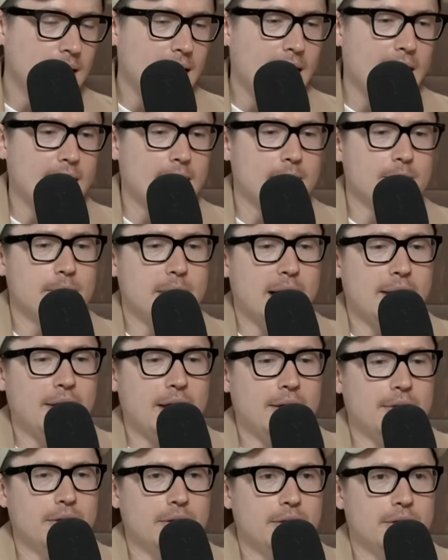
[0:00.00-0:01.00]
Um, and
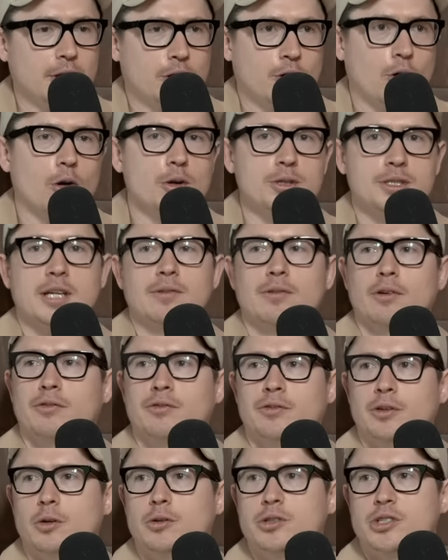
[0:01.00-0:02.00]
then the Crows give a
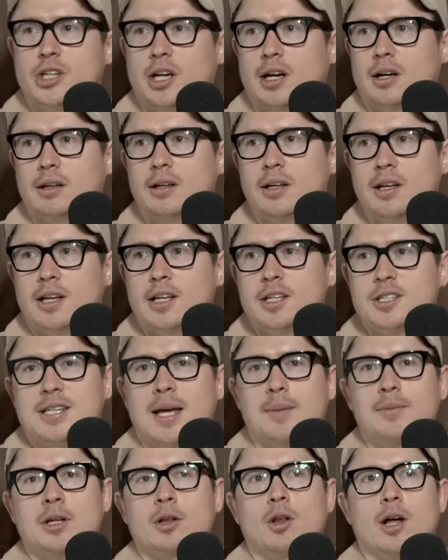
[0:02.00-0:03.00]
future,
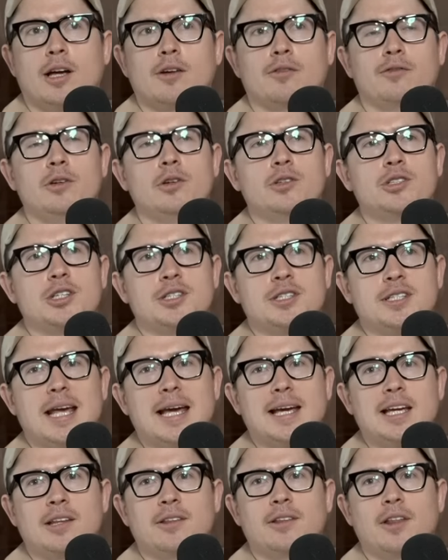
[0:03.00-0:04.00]
something like a future
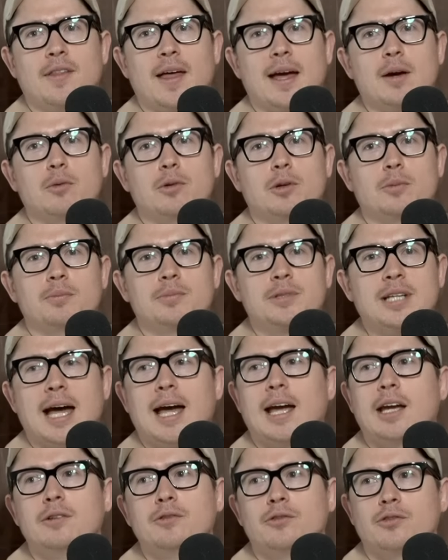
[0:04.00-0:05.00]
second that they would
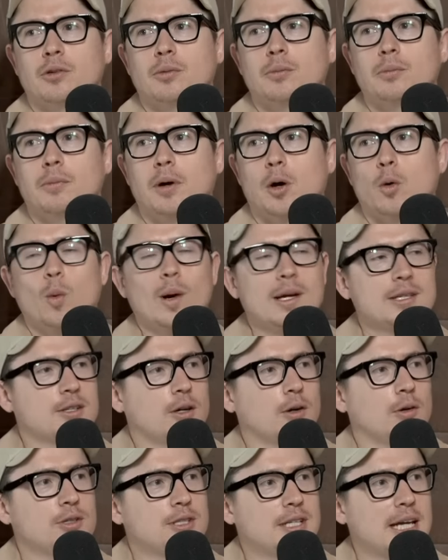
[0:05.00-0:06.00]
obtain from a West
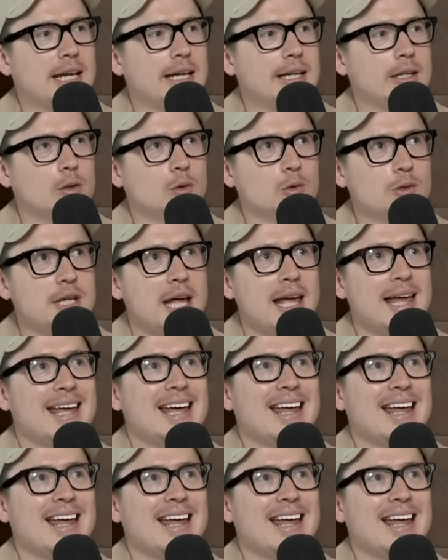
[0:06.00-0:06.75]
Coast Eagles.